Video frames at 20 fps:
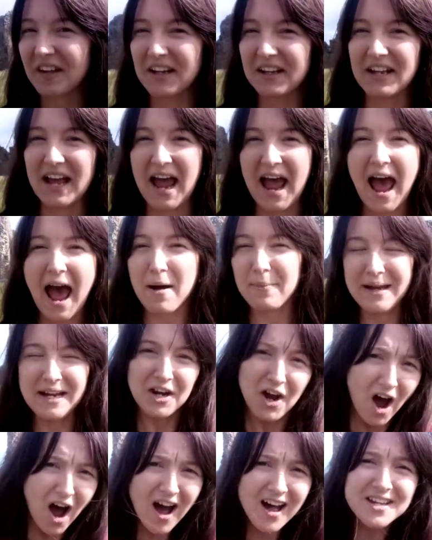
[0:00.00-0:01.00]
like how many
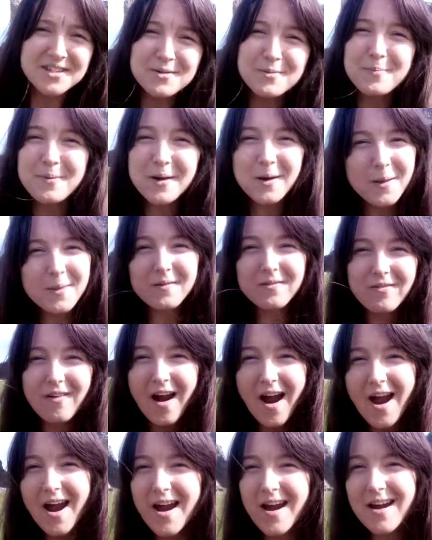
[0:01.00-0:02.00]
cars would be on the
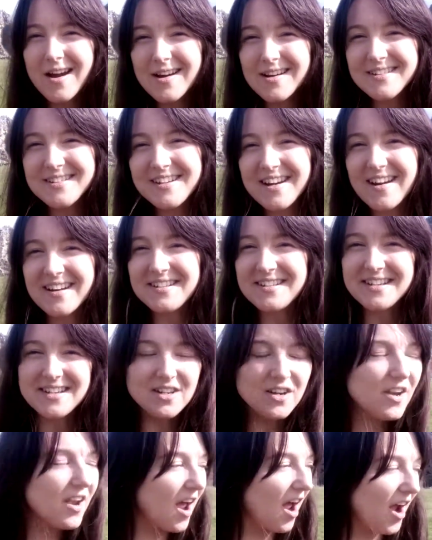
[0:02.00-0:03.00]
road. I
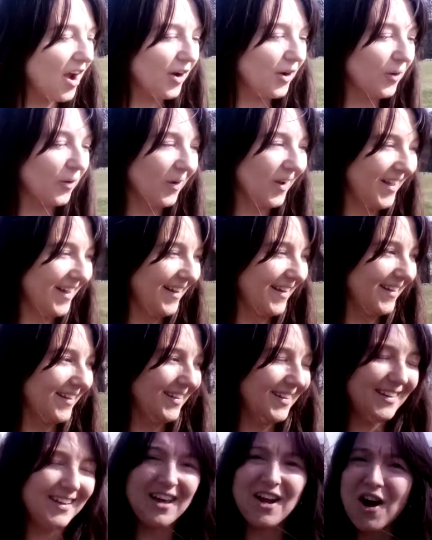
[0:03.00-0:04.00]
didn't know,
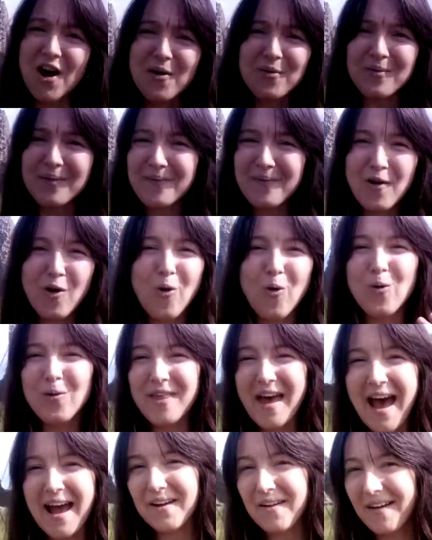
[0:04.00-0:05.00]
all
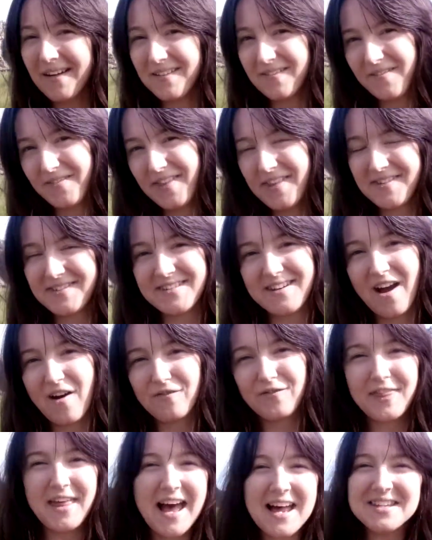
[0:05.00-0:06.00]
that kind of stuff.
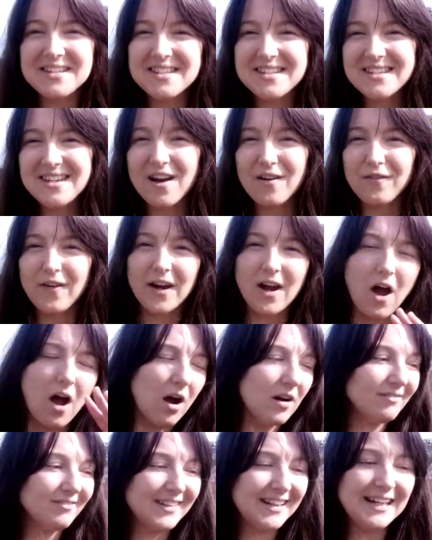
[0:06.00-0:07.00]
That's stuff I
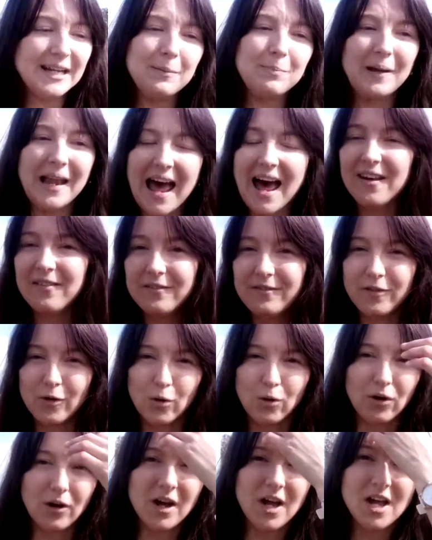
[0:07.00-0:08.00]
can't really plan
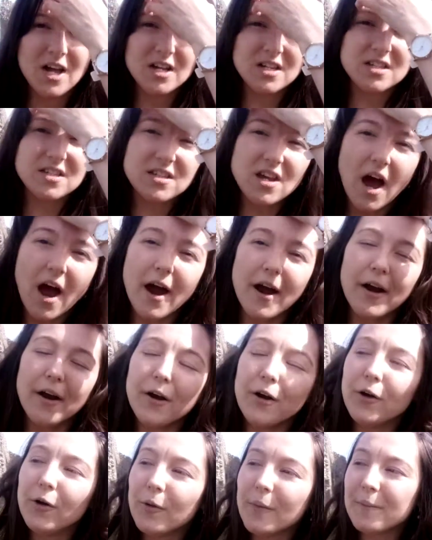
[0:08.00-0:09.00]
for.
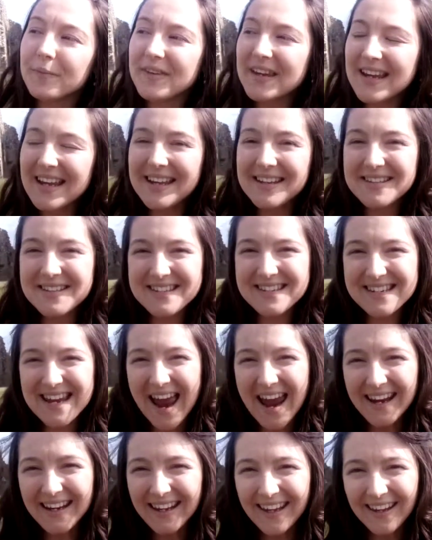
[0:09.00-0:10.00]
So it's
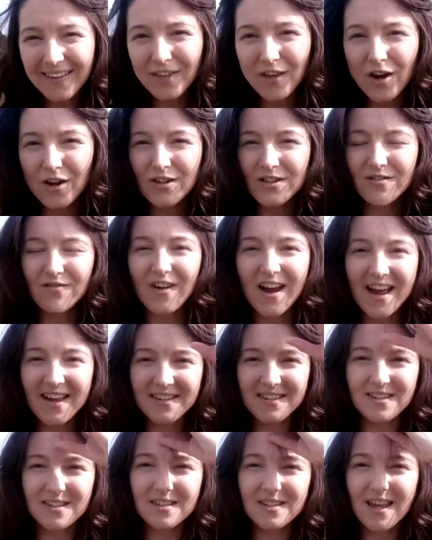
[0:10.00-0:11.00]
taking those
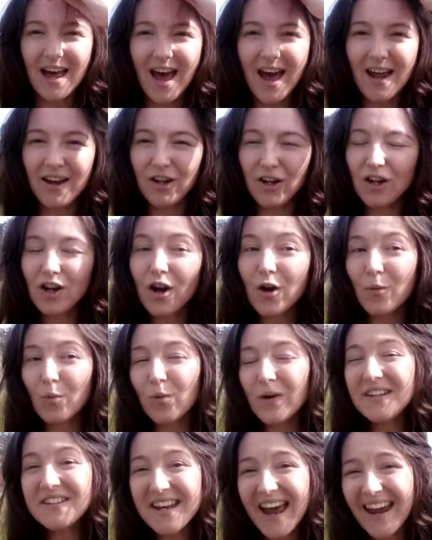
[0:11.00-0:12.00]
risks, and we
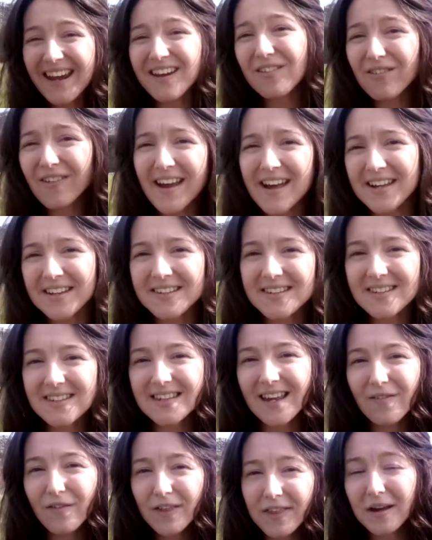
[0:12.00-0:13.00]
take risks.
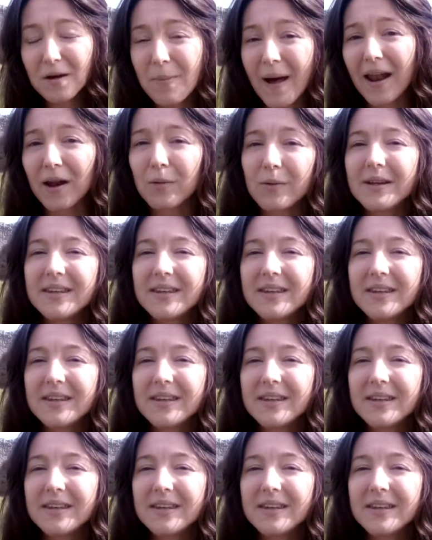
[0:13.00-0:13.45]
If you think about it,